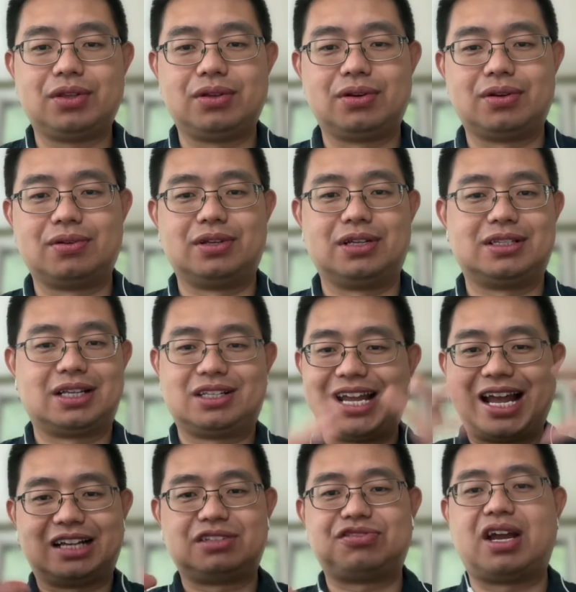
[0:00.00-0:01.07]
is a
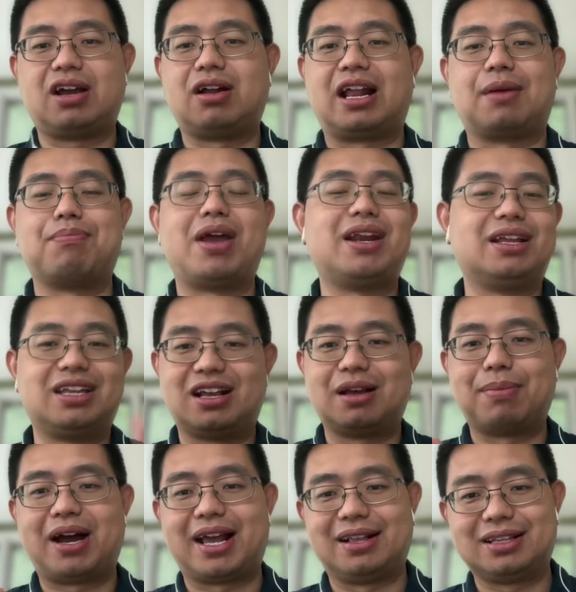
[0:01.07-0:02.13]
text file like many
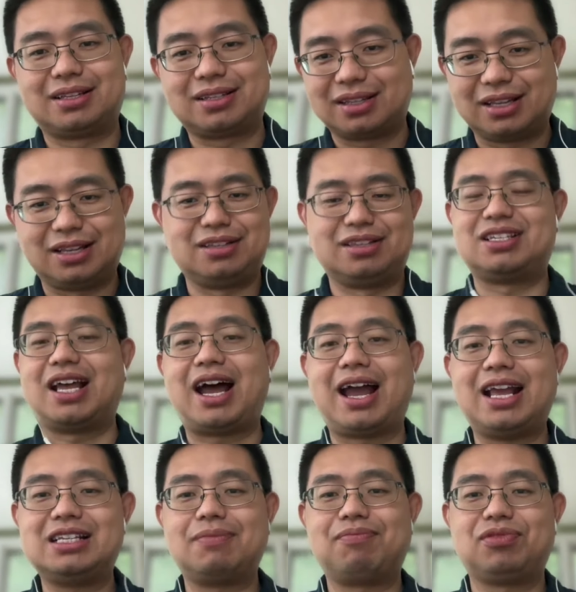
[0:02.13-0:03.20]
gigabytes in
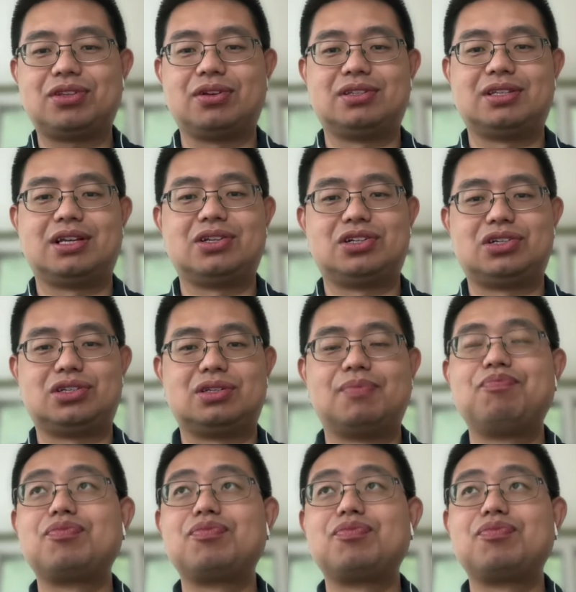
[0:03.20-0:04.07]
size. So essentially just